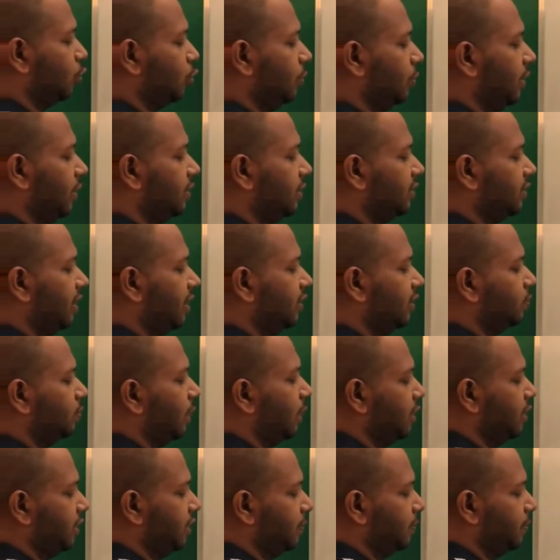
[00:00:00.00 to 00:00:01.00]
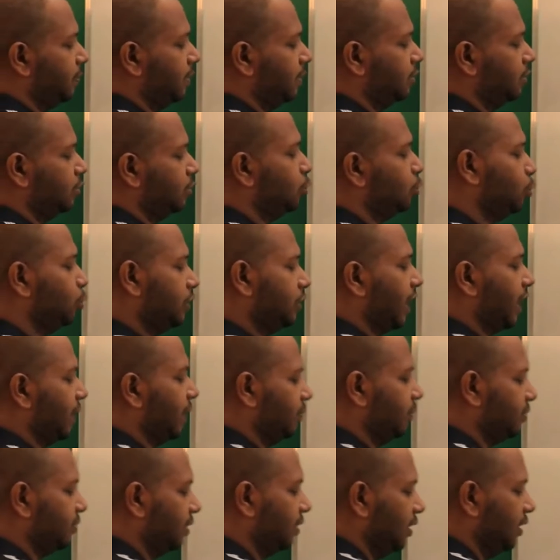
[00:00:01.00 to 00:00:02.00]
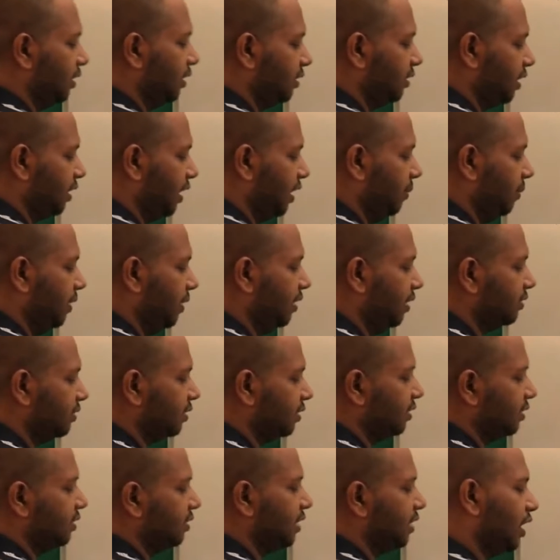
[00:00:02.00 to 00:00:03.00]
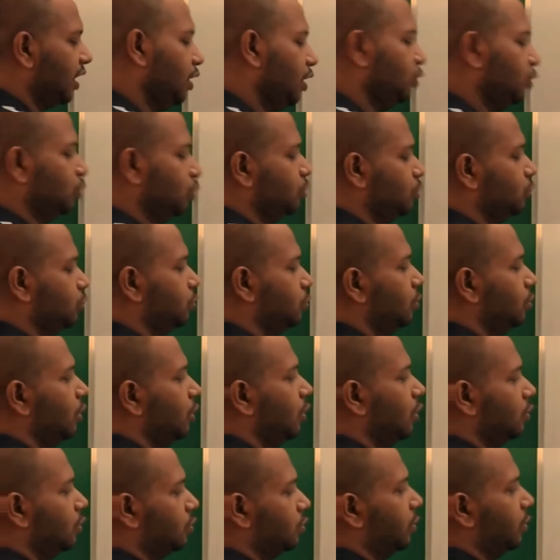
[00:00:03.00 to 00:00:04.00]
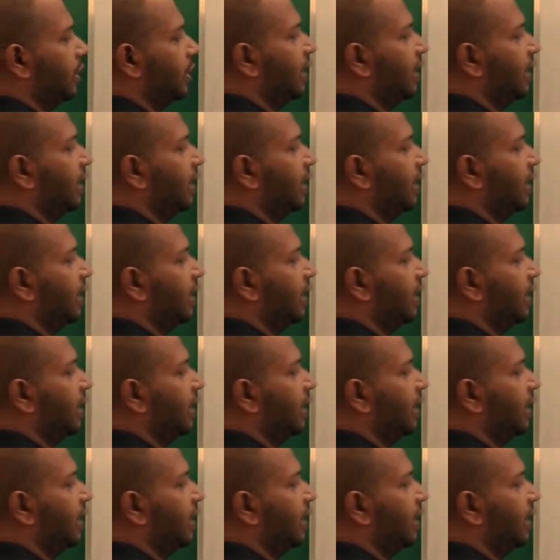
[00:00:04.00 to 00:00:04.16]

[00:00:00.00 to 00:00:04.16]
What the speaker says: 2 means it's multiple, 2 times. 3 means 3 into 2. So